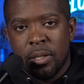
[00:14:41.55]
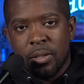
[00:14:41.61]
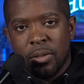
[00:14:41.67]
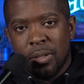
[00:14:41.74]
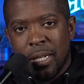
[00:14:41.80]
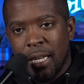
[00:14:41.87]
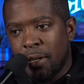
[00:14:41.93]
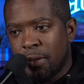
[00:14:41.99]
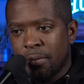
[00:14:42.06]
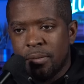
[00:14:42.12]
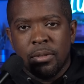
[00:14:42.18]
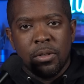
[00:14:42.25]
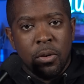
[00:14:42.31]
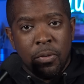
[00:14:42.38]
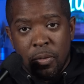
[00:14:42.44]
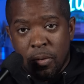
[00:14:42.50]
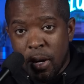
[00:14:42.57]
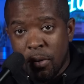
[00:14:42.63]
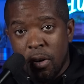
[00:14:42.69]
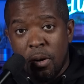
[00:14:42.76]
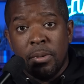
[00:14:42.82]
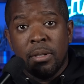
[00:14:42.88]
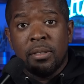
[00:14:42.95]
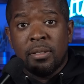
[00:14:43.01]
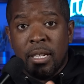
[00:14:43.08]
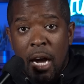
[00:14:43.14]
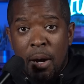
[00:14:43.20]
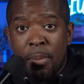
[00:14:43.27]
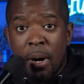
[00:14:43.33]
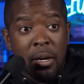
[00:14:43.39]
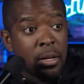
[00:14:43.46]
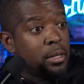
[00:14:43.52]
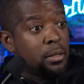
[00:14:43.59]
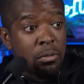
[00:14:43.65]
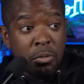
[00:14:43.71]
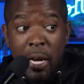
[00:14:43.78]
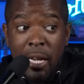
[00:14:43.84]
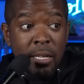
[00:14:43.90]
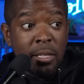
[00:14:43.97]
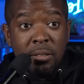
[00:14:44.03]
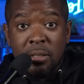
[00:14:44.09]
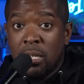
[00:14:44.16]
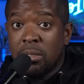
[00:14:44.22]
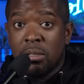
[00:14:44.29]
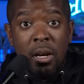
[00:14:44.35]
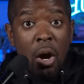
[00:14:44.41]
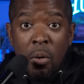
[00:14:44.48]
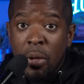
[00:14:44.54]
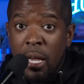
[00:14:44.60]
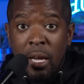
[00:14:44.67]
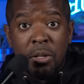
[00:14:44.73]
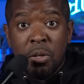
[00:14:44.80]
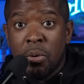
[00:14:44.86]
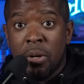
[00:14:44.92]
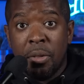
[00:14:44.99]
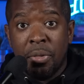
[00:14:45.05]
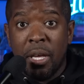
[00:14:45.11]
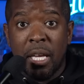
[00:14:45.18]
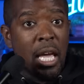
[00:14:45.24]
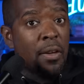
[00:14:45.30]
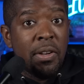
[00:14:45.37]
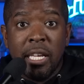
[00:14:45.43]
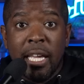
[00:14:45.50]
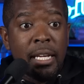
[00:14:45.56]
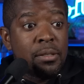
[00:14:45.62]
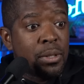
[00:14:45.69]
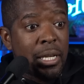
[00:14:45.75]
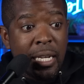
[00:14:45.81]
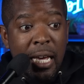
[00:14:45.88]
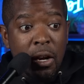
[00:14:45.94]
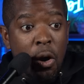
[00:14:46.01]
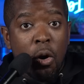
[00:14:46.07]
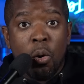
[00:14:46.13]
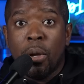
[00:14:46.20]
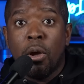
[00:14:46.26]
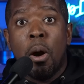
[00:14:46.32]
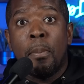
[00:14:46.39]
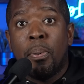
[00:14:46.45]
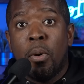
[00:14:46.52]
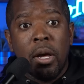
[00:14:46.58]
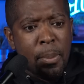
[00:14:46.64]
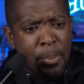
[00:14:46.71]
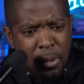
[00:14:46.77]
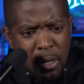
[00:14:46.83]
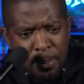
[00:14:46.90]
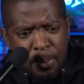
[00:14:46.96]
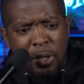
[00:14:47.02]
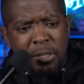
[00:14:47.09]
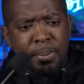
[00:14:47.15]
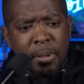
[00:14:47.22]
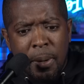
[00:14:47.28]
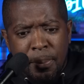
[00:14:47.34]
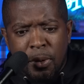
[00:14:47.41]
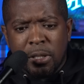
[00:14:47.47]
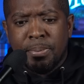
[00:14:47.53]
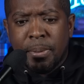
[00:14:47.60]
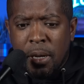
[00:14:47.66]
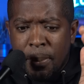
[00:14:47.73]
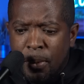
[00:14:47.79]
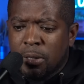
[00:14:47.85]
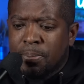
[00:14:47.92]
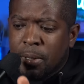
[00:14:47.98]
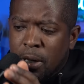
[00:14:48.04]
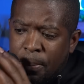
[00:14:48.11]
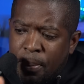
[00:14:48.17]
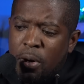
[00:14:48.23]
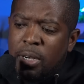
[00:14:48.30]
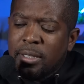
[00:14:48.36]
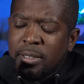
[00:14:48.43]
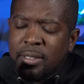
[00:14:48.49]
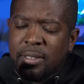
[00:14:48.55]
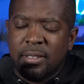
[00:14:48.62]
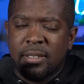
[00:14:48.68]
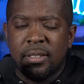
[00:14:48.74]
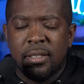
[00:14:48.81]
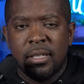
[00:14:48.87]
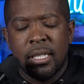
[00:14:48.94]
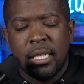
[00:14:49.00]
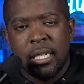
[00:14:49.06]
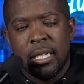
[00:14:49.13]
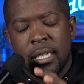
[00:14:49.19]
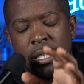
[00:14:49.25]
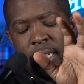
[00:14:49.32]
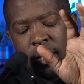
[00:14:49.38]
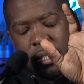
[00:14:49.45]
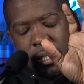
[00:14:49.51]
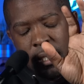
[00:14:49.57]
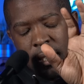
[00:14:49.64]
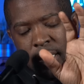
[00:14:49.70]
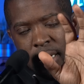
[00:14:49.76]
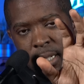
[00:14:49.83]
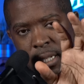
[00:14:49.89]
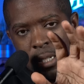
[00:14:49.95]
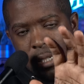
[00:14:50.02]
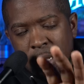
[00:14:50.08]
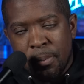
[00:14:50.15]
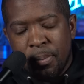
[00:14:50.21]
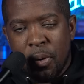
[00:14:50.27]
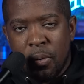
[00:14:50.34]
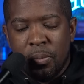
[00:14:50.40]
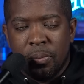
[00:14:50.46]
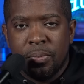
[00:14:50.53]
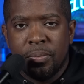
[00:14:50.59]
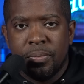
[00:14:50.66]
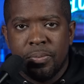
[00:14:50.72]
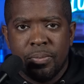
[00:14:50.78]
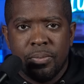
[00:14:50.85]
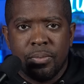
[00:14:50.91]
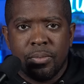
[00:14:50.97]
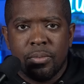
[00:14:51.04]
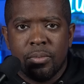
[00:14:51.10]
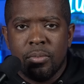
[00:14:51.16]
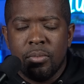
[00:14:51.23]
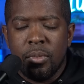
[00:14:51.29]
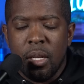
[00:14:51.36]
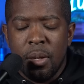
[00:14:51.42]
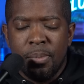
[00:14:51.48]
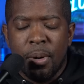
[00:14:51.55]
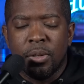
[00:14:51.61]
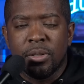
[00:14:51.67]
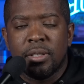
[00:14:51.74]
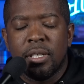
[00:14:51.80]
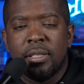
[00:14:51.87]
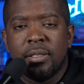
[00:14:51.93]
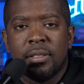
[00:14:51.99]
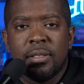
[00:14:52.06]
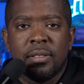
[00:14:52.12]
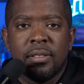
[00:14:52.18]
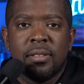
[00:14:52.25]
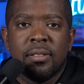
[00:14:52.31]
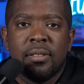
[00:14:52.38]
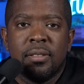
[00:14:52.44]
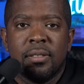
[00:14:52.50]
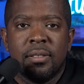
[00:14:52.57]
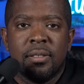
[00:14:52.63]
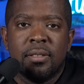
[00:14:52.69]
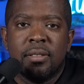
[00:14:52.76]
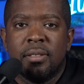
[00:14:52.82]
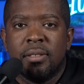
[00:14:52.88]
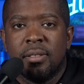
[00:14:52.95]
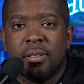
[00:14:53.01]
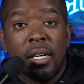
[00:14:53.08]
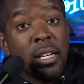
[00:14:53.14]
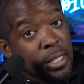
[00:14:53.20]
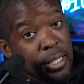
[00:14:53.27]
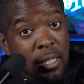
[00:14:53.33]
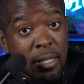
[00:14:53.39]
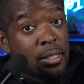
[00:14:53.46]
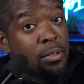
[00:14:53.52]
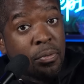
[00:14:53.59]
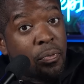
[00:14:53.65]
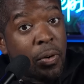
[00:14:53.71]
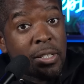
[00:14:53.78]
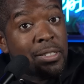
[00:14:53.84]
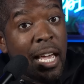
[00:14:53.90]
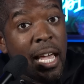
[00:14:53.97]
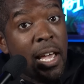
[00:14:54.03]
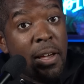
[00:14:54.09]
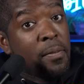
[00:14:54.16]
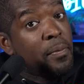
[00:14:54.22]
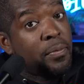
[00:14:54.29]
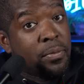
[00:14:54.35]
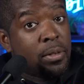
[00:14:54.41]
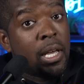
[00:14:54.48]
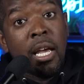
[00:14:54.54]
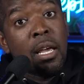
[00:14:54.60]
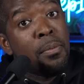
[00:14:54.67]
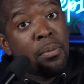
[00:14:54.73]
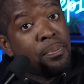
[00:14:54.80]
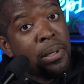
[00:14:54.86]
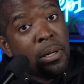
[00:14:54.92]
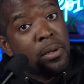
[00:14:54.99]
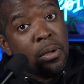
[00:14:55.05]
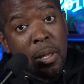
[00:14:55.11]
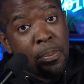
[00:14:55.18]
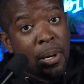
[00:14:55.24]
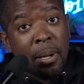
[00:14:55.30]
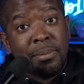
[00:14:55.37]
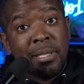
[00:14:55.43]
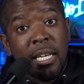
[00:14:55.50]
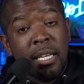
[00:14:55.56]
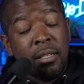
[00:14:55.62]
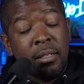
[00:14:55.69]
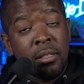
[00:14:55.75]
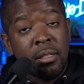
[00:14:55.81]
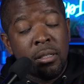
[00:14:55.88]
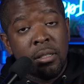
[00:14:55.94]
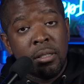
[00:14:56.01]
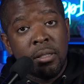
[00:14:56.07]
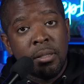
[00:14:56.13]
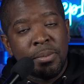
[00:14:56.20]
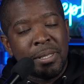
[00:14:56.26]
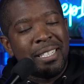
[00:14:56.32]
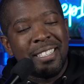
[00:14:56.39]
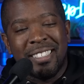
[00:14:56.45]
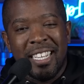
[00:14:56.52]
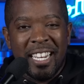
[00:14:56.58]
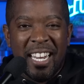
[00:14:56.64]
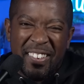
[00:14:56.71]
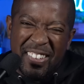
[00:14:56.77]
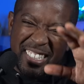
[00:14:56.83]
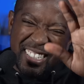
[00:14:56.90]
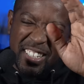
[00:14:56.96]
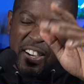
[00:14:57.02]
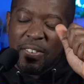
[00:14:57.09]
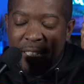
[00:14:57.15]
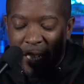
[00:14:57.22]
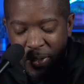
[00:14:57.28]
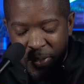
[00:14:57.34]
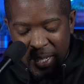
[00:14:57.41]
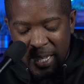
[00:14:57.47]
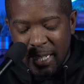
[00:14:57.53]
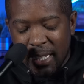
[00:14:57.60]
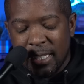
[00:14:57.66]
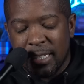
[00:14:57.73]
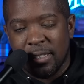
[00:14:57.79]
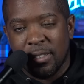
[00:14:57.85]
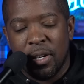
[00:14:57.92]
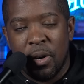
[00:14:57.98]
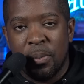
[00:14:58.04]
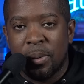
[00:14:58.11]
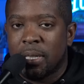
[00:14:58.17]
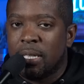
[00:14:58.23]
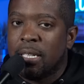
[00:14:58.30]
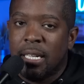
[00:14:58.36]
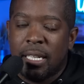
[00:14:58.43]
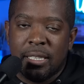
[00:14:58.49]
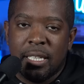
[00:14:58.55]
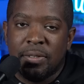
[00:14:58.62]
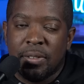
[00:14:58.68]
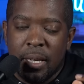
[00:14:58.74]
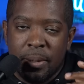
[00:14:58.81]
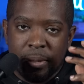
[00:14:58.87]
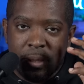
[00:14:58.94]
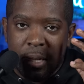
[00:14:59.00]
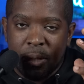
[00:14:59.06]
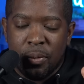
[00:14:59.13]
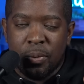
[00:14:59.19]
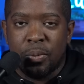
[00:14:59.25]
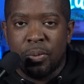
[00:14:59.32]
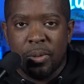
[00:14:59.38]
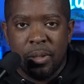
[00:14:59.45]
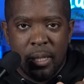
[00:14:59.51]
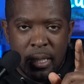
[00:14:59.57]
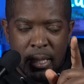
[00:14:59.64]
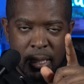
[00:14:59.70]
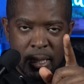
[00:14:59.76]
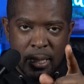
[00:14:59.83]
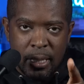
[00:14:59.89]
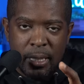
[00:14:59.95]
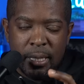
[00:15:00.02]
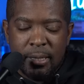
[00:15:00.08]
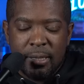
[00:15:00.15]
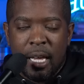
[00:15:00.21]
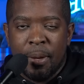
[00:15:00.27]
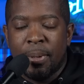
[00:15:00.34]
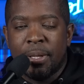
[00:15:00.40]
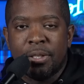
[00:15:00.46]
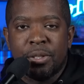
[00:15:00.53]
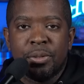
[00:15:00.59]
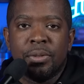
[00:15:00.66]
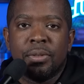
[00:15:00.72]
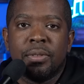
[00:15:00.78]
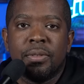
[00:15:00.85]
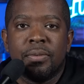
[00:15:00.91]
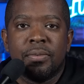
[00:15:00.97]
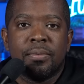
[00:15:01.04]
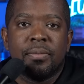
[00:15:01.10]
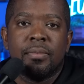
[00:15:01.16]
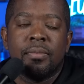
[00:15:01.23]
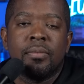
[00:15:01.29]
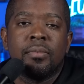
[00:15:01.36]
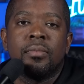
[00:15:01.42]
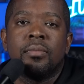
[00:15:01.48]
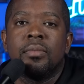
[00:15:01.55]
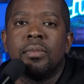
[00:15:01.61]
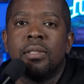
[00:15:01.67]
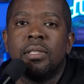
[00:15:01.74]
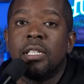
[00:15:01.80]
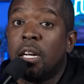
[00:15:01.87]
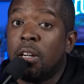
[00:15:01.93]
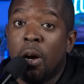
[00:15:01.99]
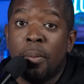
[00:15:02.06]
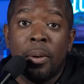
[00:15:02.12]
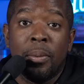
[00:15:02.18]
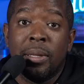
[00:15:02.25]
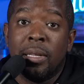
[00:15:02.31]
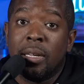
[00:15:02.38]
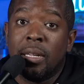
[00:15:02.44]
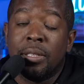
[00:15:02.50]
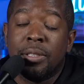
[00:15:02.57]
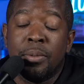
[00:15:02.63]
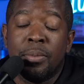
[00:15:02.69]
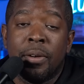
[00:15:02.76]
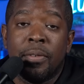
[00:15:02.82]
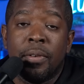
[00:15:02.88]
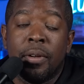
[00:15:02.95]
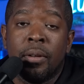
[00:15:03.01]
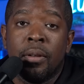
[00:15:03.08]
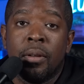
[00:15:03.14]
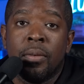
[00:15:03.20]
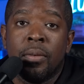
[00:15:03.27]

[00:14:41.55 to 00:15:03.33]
So then go from Greg Roman, Todd Monken, regular season, oh, yeah, doing that thing. Even in games where they not all the way on point, they putting up points, putting up points, putting up points, putting up points. And then boom, postseason. Uh, first half, they ain't put on no, they put up ten. But then the second half, they took off. It's like, okay, yeah, let's go. But then in that Chiefs game, it's like, oof, same issues. John Harbaugh, we looking at you, my friend.